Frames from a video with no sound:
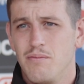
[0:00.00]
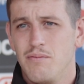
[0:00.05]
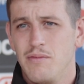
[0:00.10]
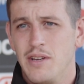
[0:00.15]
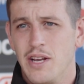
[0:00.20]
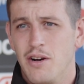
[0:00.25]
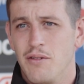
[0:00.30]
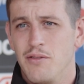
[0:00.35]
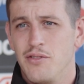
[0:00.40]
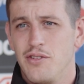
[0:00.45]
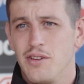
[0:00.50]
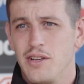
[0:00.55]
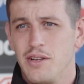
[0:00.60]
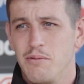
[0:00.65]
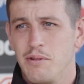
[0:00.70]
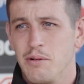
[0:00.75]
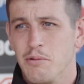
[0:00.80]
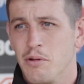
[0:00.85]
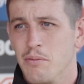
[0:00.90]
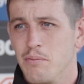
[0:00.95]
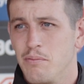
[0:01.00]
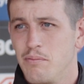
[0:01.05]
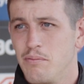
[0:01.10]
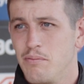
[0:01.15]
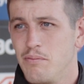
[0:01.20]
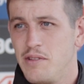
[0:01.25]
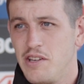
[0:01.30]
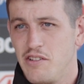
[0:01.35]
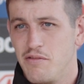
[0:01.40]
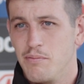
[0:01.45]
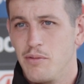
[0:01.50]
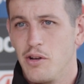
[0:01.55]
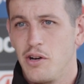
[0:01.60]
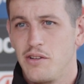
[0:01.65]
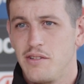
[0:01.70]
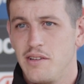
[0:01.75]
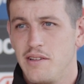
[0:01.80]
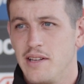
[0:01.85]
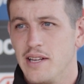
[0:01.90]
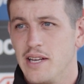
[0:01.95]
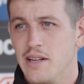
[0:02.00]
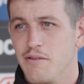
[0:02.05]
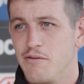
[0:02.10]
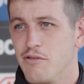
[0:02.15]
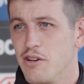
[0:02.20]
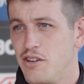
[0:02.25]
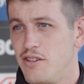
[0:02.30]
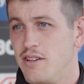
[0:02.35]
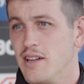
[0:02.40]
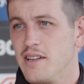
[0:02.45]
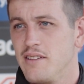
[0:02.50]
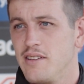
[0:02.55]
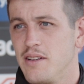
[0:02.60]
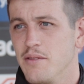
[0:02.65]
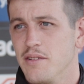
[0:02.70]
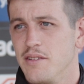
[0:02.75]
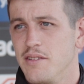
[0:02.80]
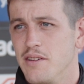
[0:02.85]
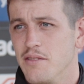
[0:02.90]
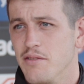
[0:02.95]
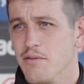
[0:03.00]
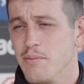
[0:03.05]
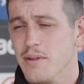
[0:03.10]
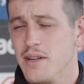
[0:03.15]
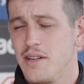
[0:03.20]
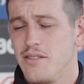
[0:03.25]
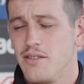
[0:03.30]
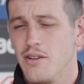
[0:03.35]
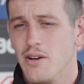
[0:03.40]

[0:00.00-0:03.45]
yeah, obviously we want different blokes in there and fresh legs giving us a different mix.